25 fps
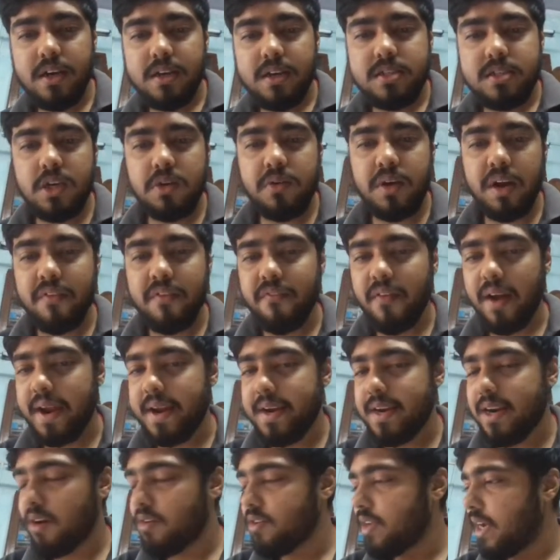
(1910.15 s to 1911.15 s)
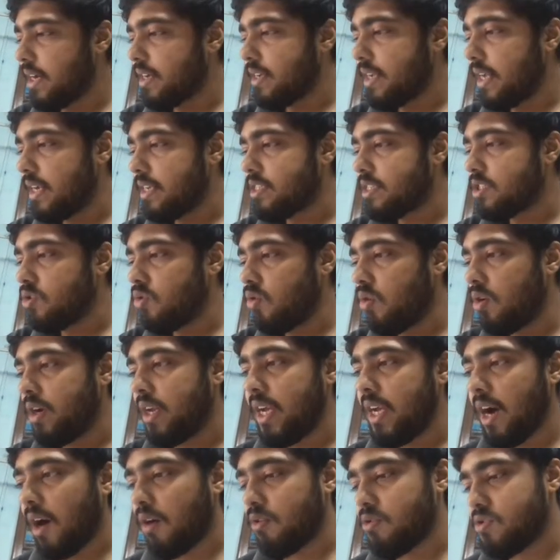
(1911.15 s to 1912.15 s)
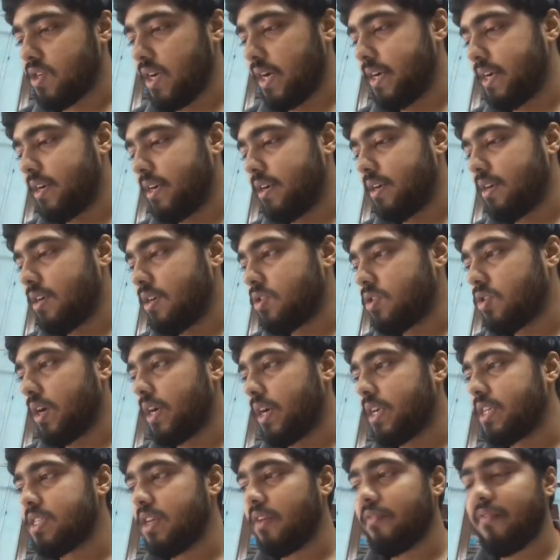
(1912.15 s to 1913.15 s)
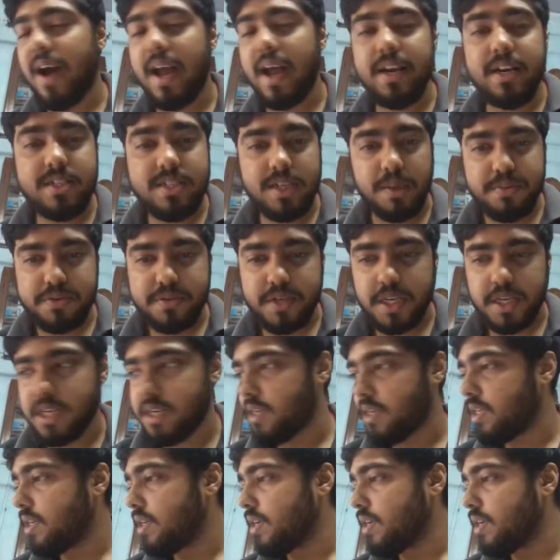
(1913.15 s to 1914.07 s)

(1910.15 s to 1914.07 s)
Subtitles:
so you can find out that there is no D outside it. So it is a valid substring.